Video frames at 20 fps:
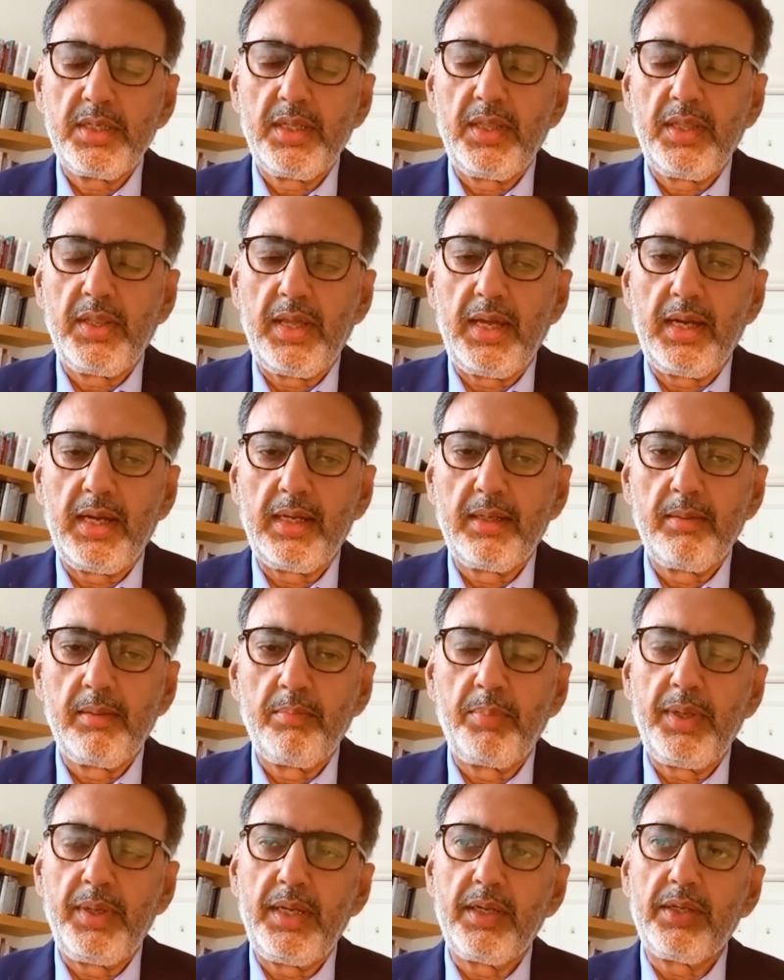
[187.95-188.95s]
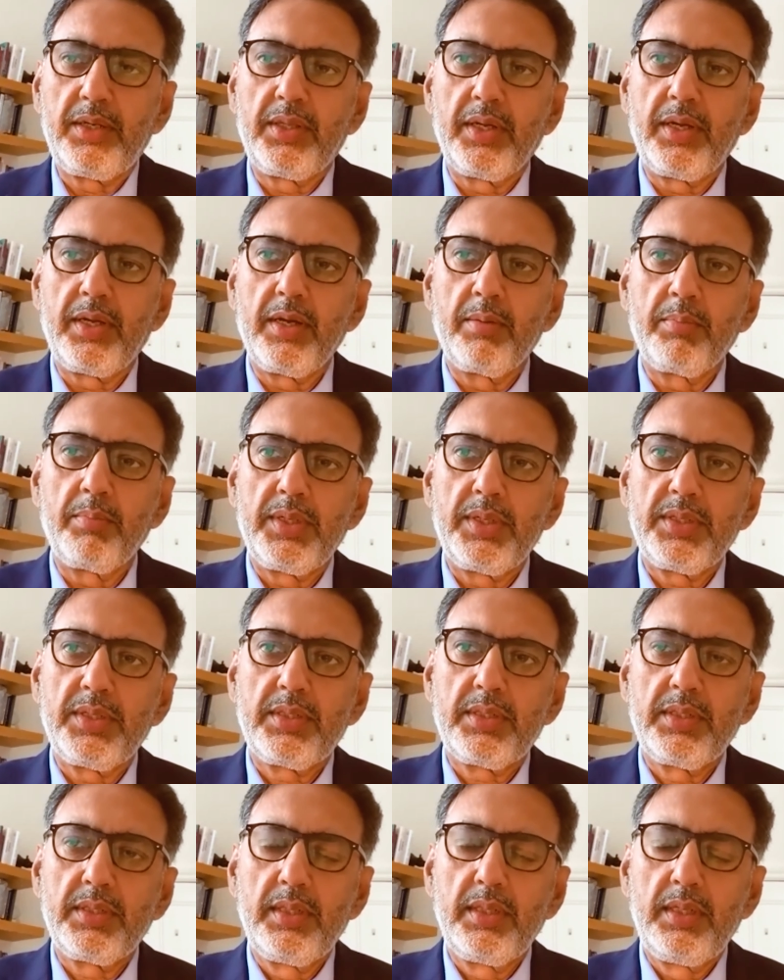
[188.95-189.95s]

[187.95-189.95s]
that be it the governments,